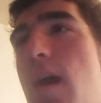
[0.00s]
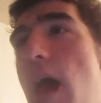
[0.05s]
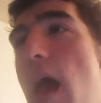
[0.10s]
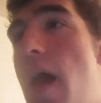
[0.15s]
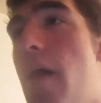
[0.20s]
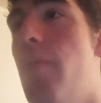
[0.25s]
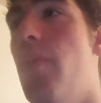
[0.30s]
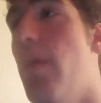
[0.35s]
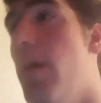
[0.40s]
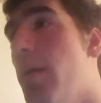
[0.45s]

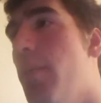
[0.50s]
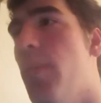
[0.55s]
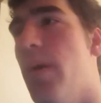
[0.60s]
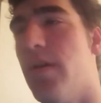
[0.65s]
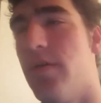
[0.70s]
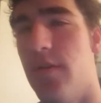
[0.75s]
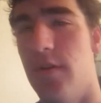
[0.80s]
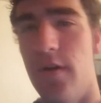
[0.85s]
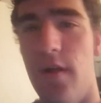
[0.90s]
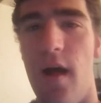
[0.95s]
And it
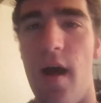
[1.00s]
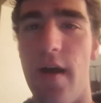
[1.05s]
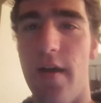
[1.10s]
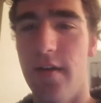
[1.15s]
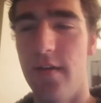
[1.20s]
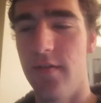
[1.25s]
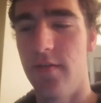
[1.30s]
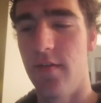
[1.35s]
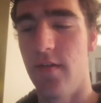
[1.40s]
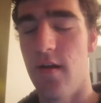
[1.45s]
makes it a lot
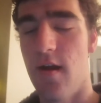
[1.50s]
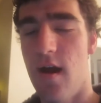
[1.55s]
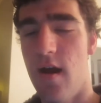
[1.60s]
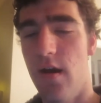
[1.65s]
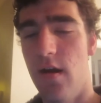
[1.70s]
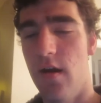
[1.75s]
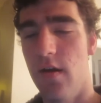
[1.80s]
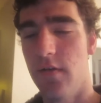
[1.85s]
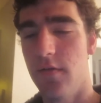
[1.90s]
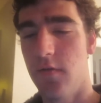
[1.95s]
easier
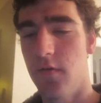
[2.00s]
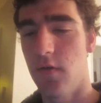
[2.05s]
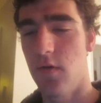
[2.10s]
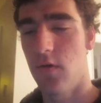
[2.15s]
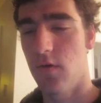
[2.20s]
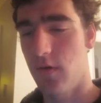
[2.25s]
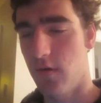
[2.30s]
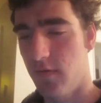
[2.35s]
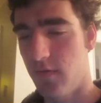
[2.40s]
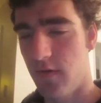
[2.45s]
on us
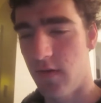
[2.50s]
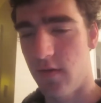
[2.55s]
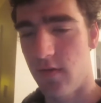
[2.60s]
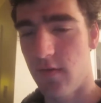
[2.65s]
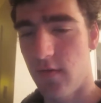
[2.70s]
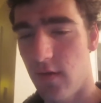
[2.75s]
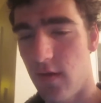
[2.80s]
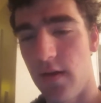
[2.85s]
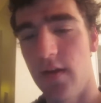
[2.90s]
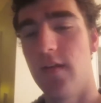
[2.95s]
too, because
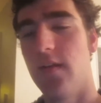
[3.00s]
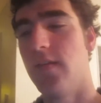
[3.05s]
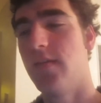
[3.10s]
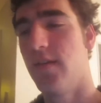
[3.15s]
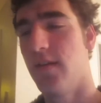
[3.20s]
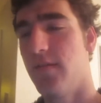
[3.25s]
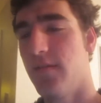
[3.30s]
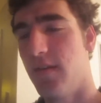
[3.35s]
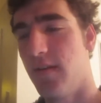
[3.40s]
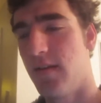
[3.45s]
it's
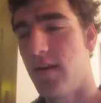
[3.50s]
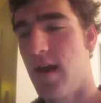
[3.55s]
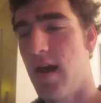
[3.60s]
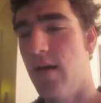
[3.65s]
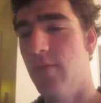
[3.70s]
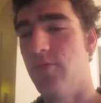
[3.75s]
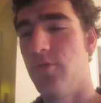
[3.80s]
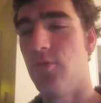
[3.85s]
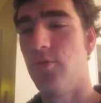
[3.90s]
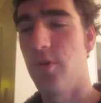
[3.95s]
inconsistent
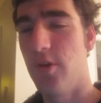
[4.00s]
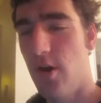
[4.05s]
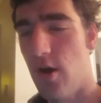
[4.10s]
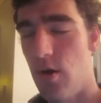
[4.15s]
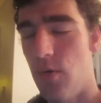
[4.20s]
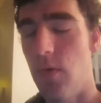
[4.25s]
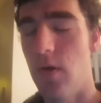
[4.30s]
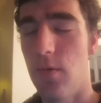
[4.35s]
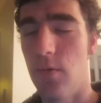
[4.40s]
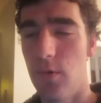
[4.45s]
time, so we
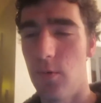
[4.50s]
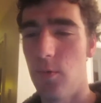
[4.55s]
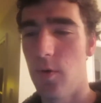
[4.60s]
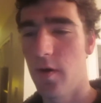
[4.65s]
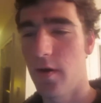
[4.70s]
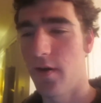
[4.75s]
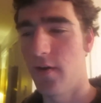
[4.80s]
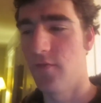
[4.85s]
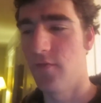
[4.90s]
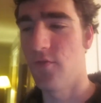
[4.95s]
know what we're
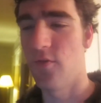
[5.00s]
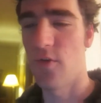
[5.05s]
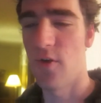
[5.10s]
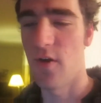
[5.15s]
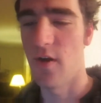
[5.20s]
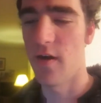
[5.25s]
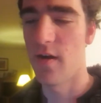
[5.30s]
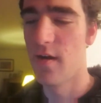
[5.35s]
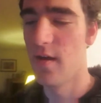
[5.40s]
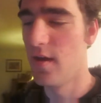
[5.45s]
working
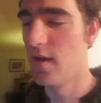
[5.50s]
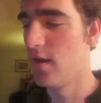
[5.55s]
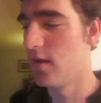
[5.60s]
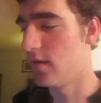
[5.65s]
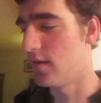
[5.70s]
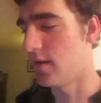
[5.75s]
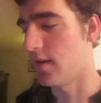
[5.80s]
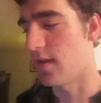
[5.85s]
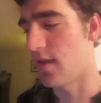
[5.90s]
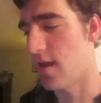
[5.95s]
for
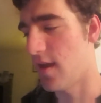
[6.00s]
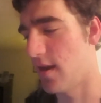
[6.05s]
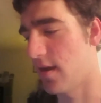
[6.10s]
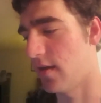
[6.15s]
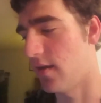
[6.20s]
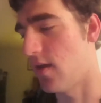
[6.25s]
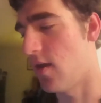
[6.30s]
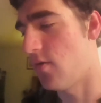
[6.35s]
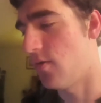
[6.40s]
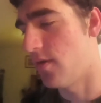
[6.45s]
to get
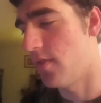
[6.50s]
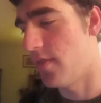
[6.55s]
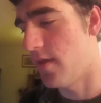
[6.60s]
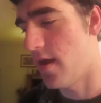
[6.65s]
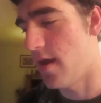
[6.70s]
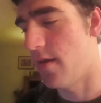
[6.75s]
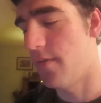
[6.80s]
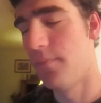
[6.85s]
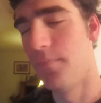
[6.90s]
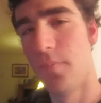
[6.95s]
it going
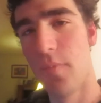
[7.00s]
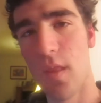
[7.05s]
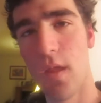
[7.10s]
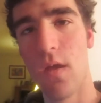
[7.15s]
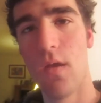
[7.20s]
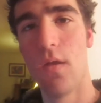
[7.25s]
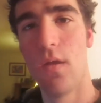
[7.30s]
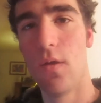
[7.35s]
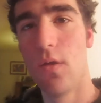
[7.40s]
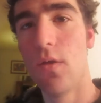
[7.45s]
there.
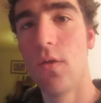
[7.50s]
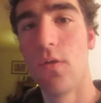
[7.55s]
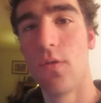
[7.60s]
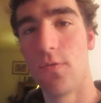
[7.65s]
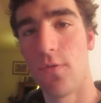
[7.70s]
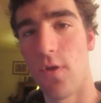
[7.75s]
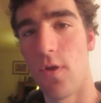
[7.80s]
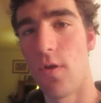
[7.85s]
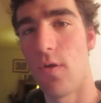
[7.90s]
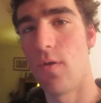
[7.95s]

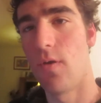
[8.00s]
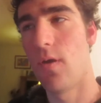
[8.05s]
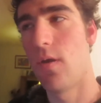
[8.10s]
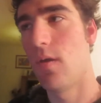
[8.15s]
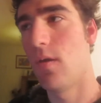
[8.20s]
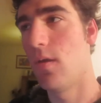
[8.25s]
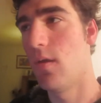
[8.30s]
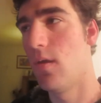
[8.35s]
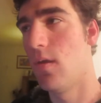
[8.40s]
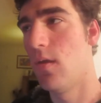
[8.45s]
So
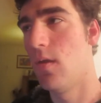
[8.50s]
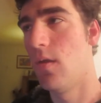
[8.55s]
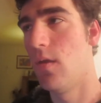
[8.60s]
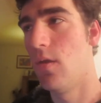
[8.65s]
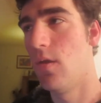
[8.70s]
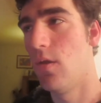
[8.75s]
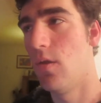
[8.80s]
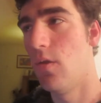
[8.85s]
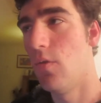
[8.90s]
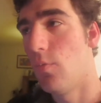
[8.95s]

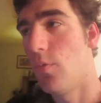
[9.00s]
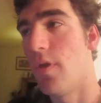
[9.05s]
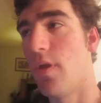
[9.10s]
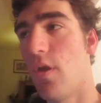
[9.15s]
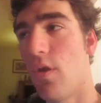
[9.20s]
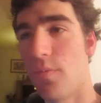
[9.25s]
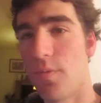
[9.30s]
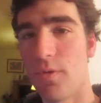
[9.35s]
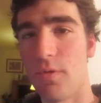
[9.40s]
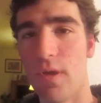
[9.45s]
we
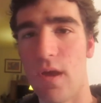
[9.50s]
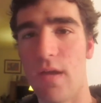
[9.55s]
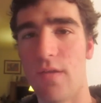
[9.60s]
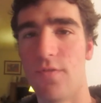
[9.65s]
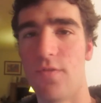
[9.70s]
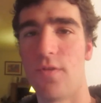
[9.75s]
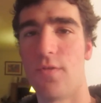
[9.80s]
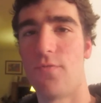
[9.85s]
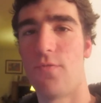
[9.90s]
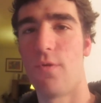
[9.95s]
hope you guys
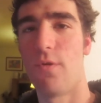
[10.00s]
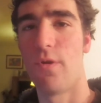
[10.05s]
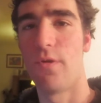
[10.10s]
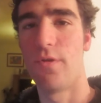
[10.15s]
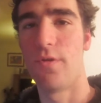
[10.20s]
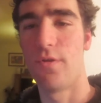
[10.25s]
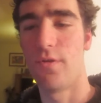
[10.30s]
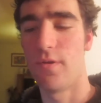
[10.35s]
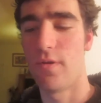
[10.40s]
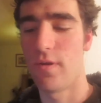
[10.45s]
look forward
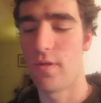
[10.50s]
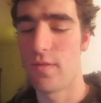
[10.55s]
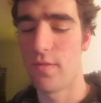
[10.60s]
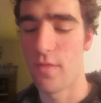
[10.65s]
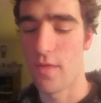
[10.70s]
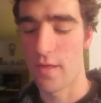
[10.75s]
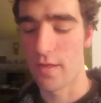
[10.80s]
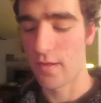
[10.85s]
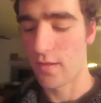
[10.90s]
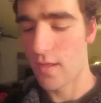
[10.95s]
to it,
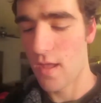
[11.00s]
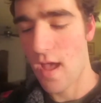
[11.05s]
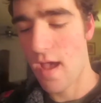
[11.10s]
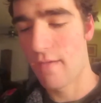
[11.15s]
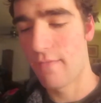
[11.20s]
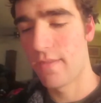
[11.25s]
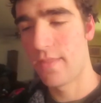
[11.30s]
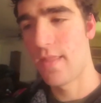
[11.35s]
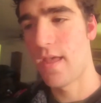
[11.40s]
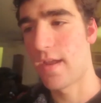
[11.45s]
like
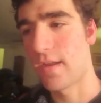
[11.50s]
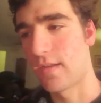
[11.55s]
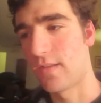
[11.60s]
having that